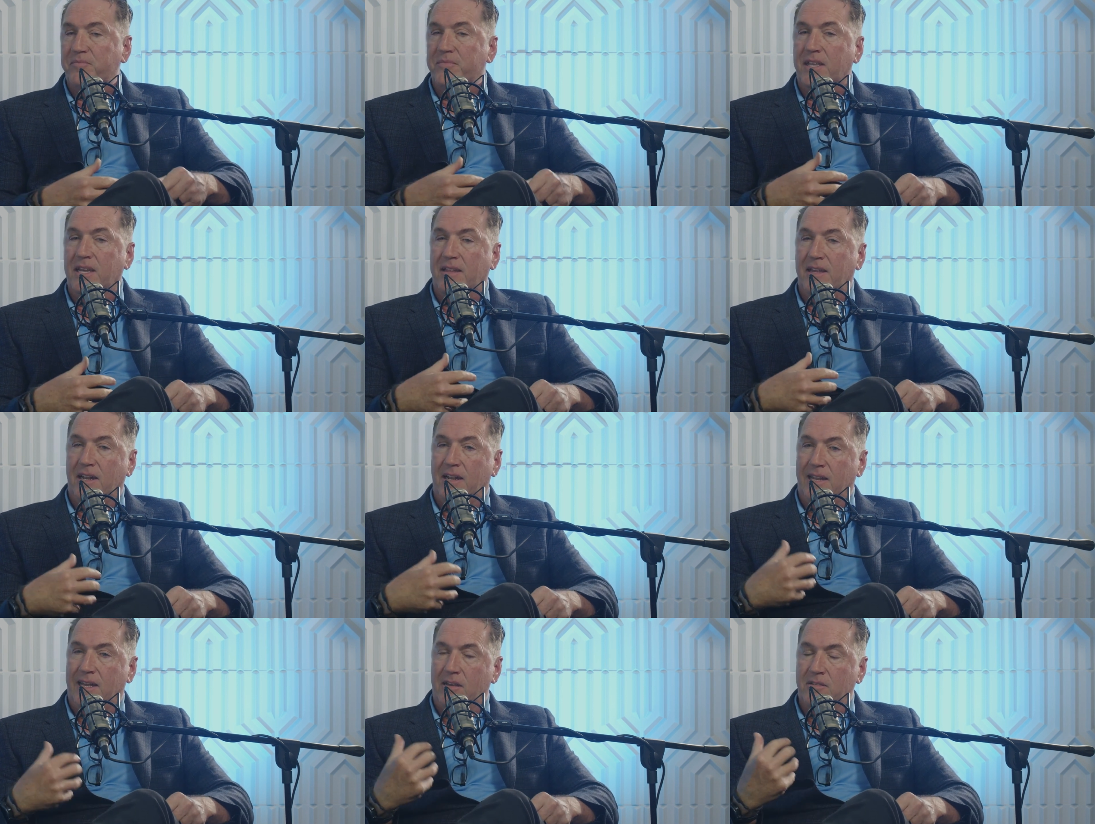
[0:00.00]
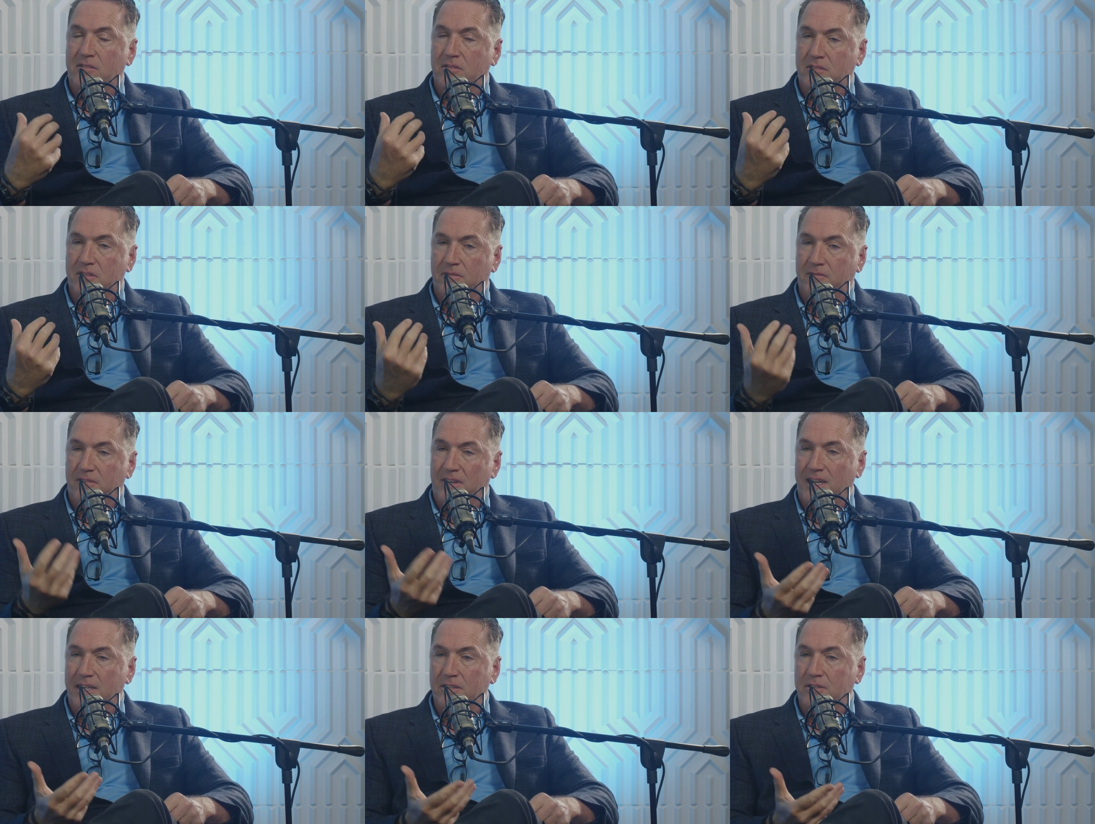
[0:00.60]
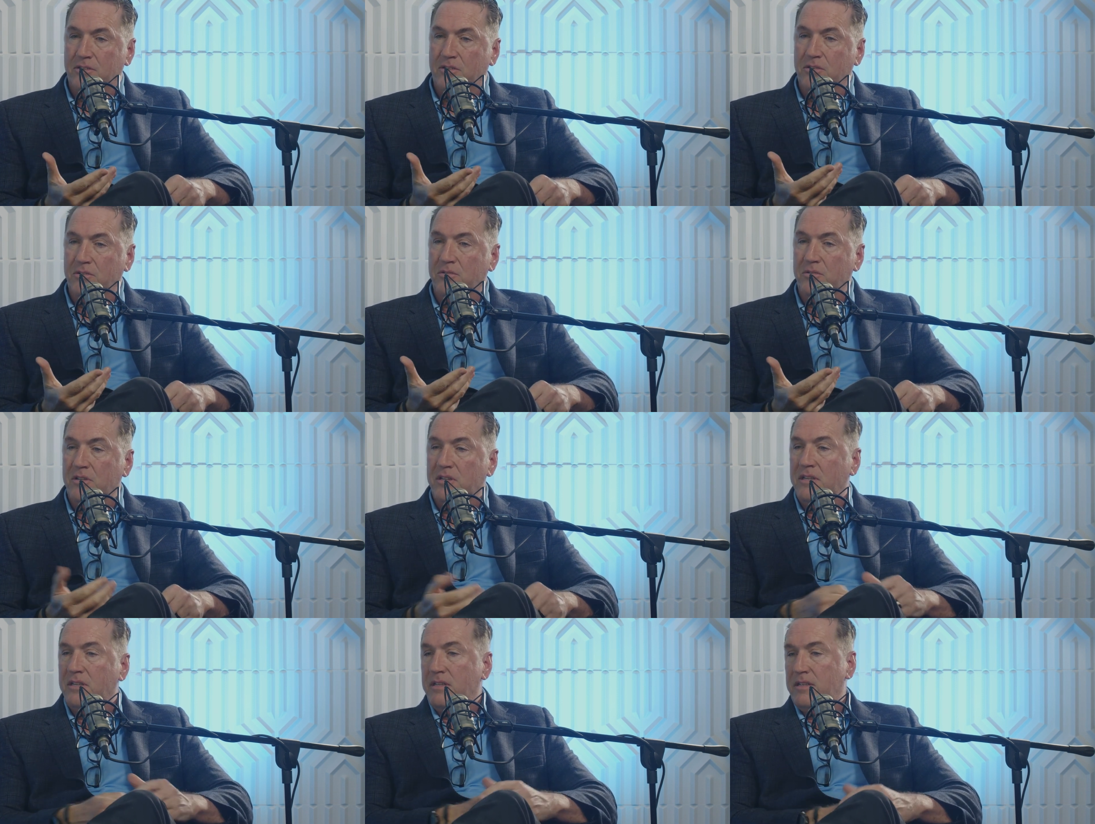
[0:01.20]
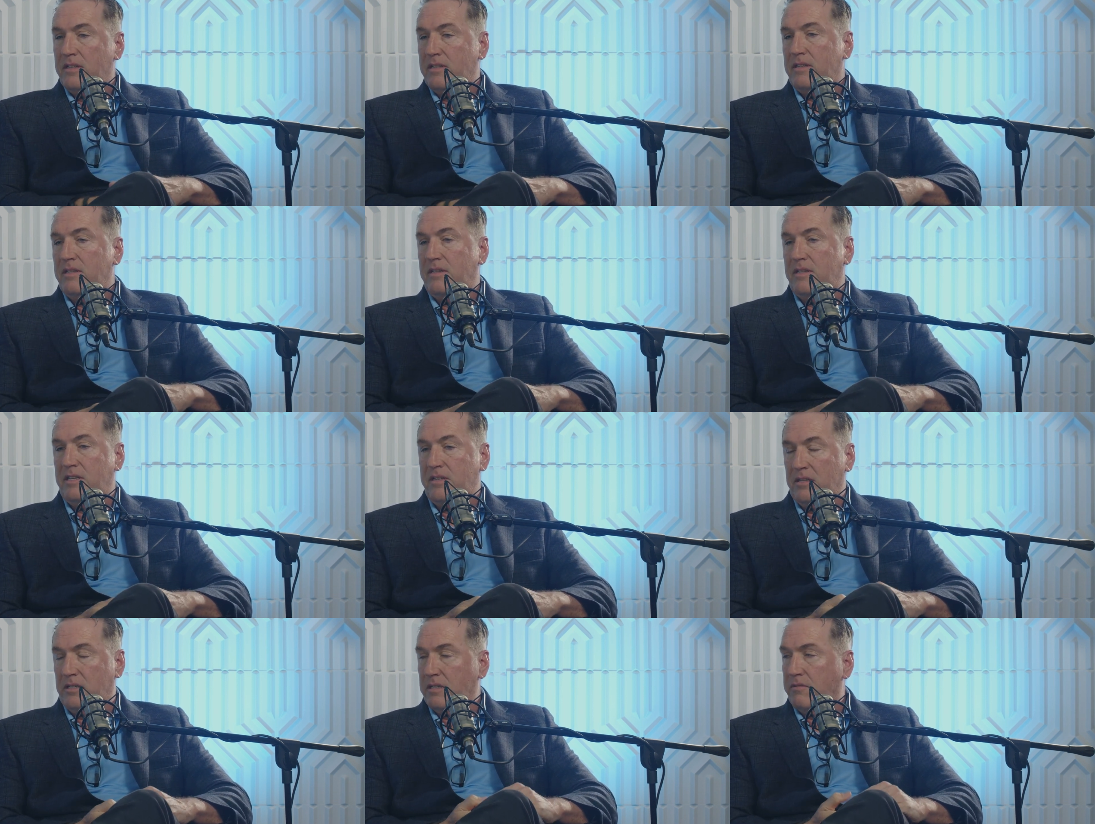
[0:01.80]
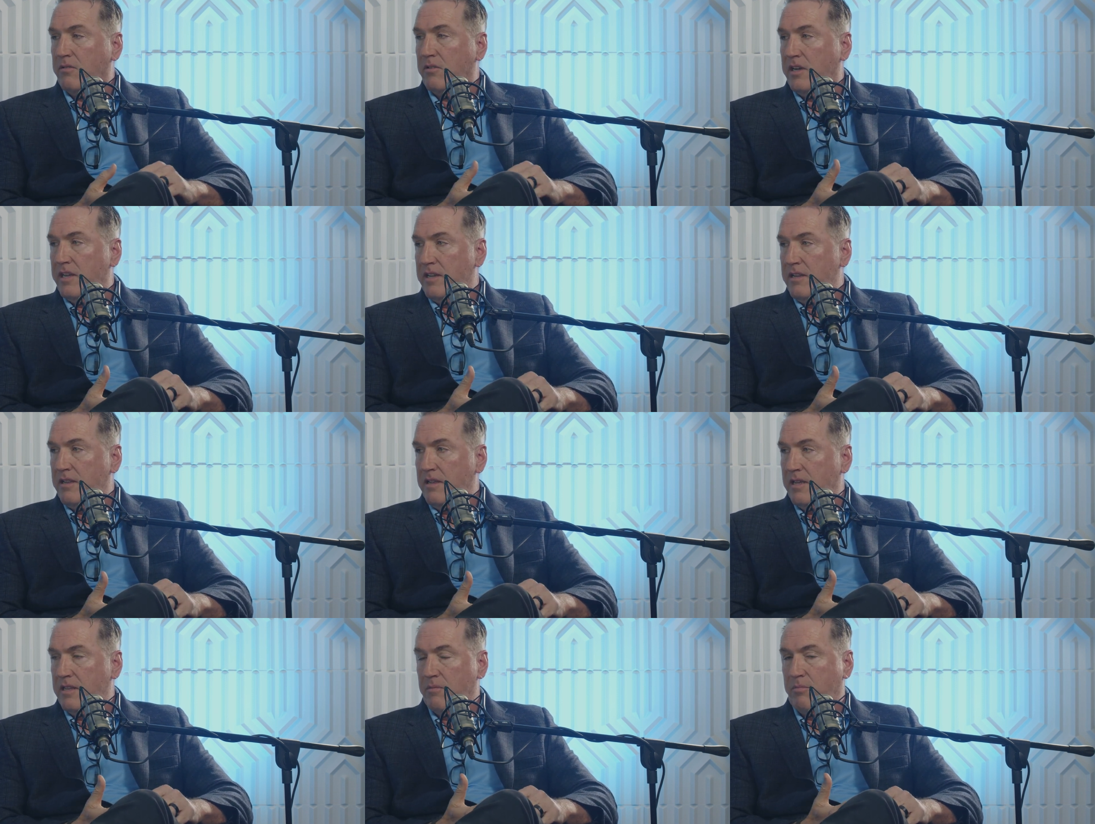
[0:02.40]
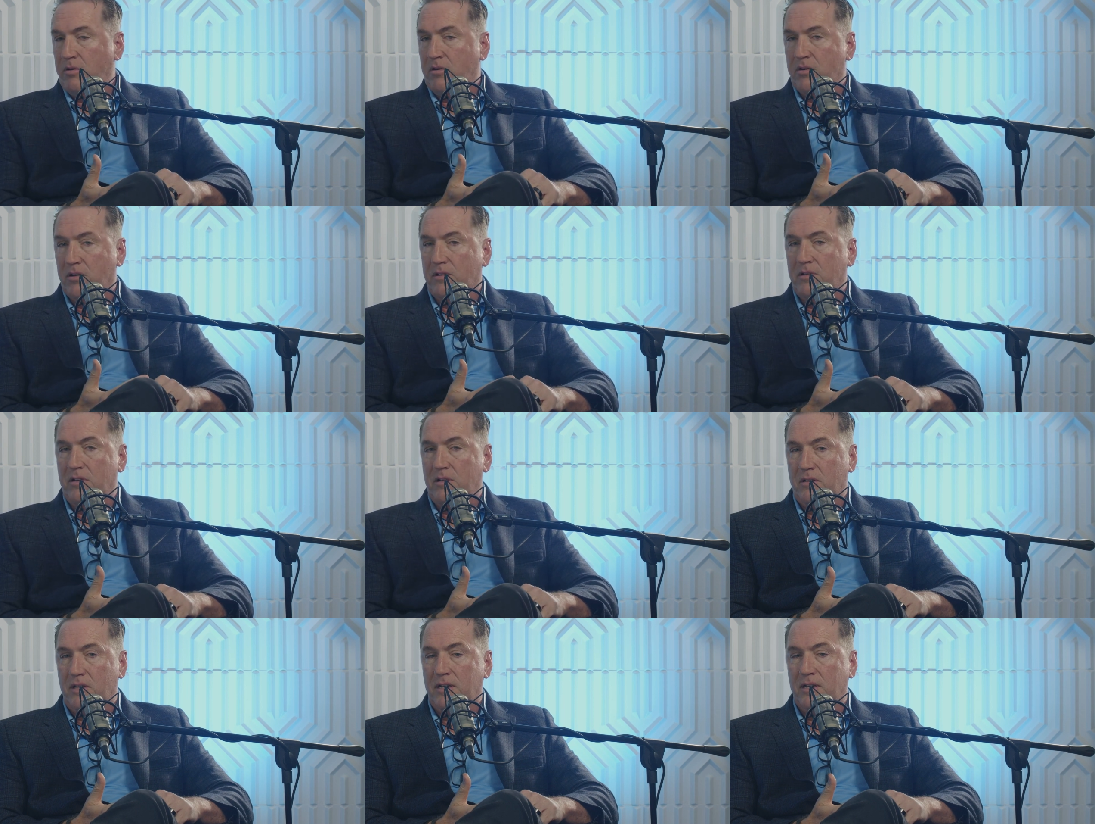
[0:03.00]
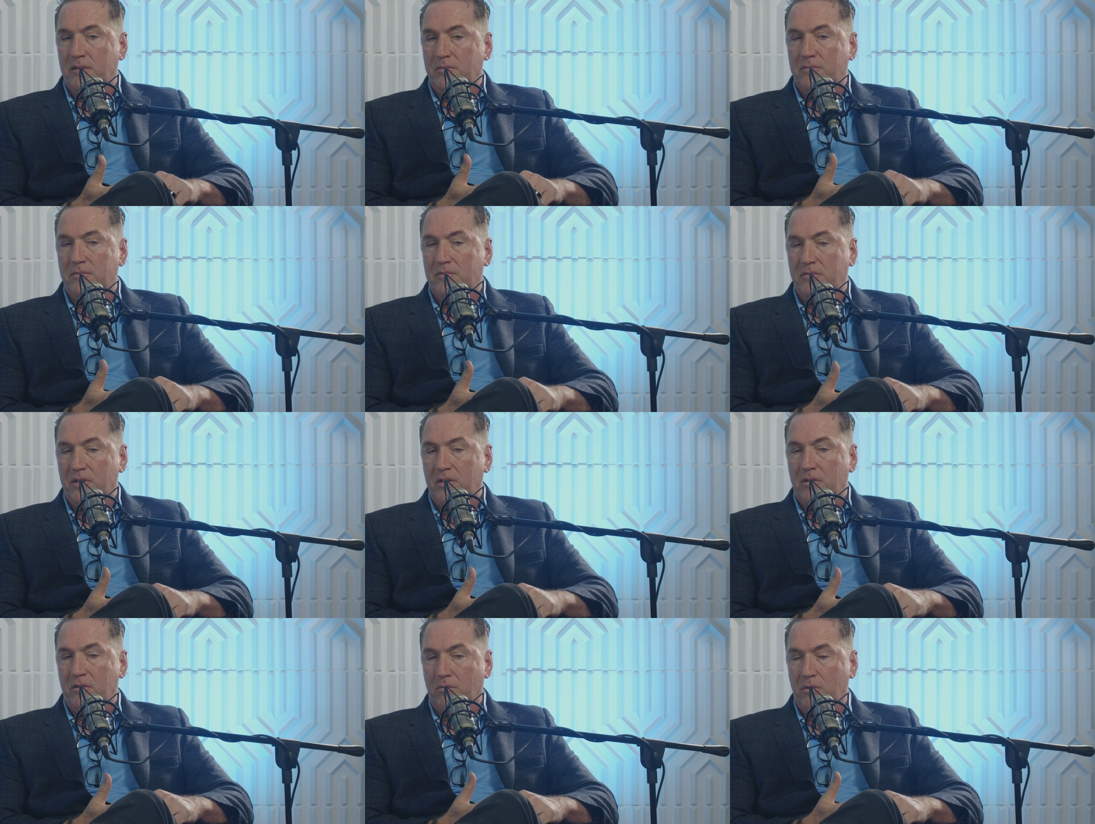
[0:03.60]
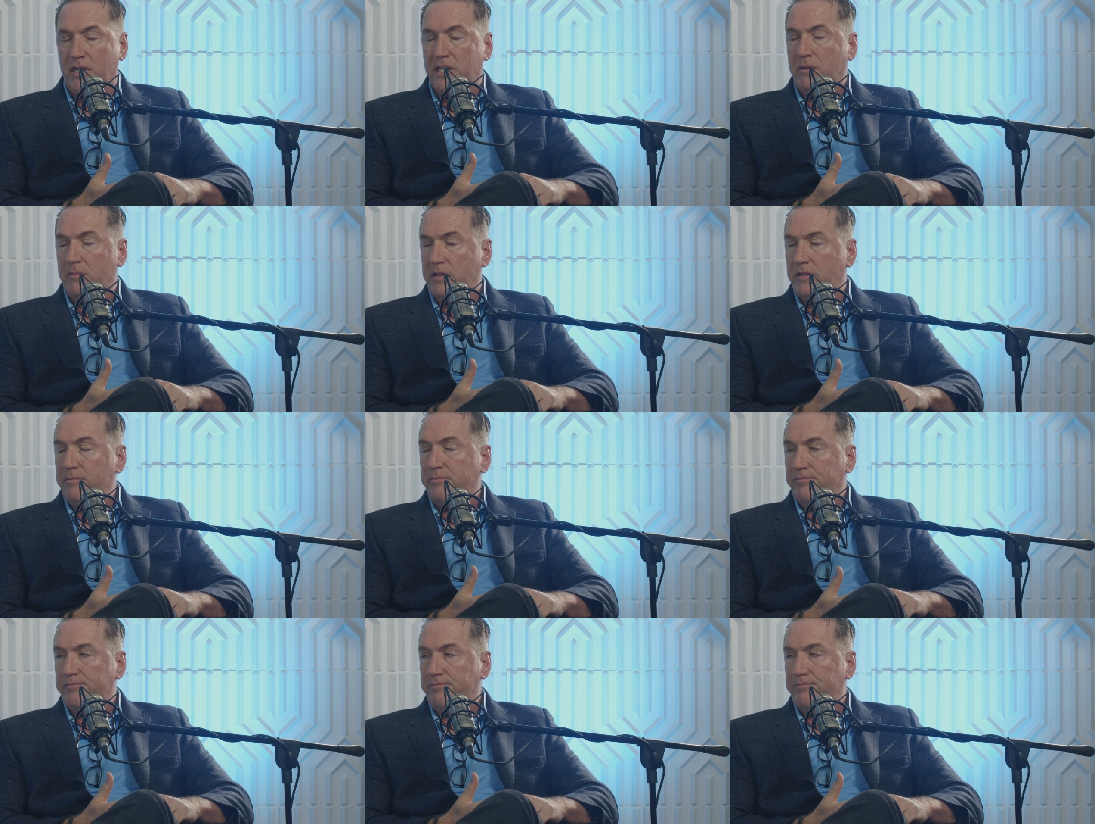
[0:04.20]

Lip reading: and that allows us to fine-tune the delivery and the protocol regimen.